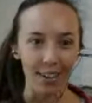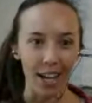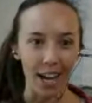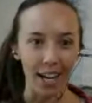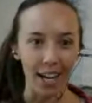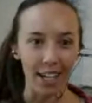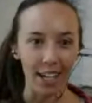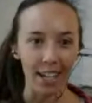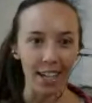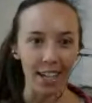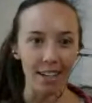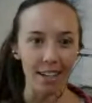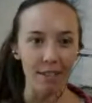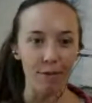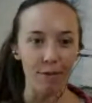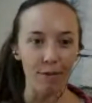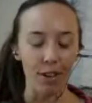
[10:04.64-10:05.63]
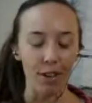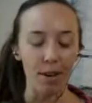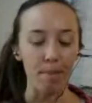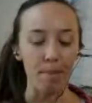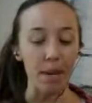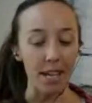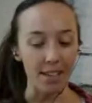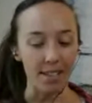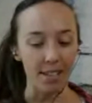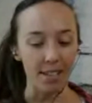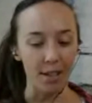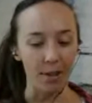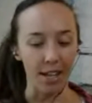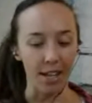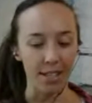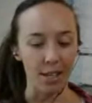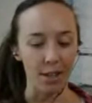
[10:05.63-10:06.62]
Now, like for the
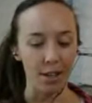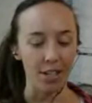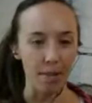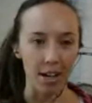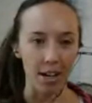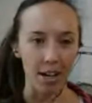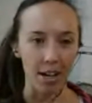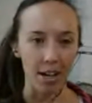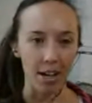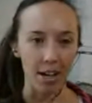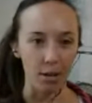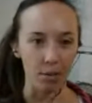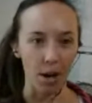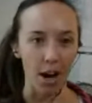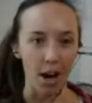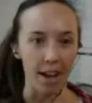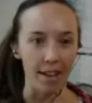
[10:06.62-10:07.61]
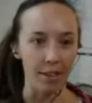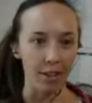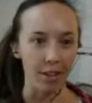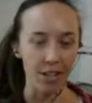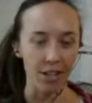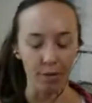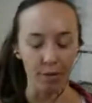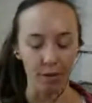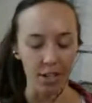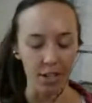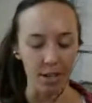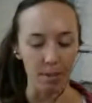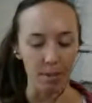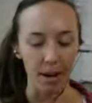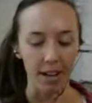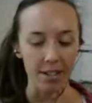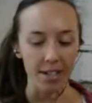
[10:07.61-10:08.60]
beast, so that's a 13-mile run, 13 to 14